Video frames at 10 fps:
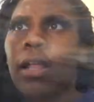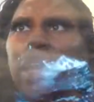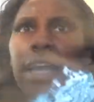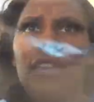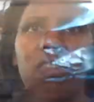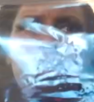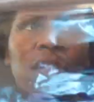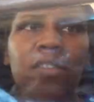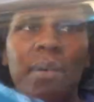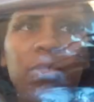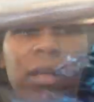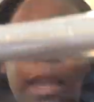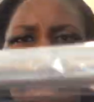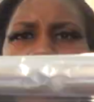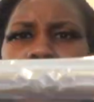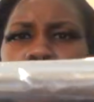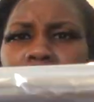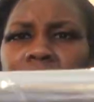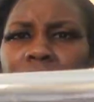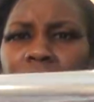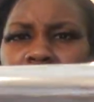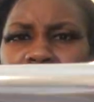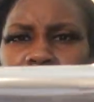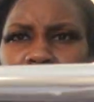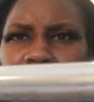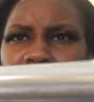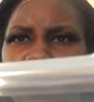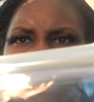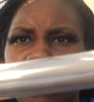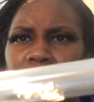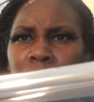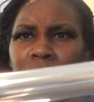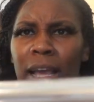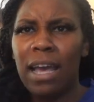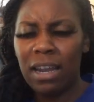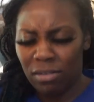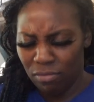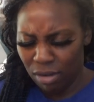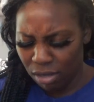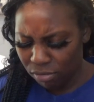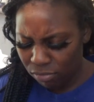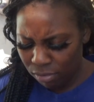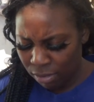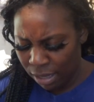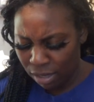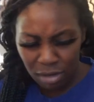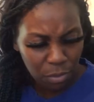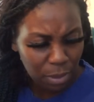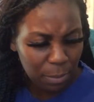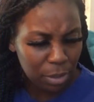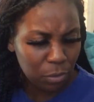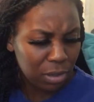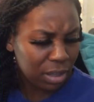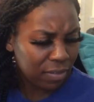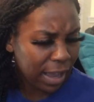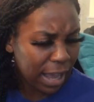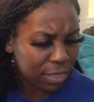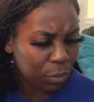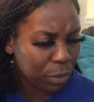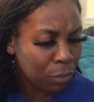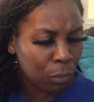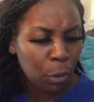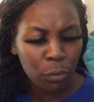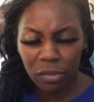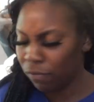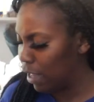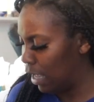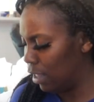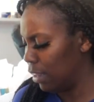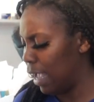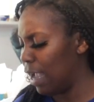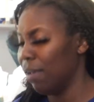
Easter or something. Like when I make an Easter basket or something. I don't know. I don't know what I'm gonna do with this. I got three rolls of these. Like,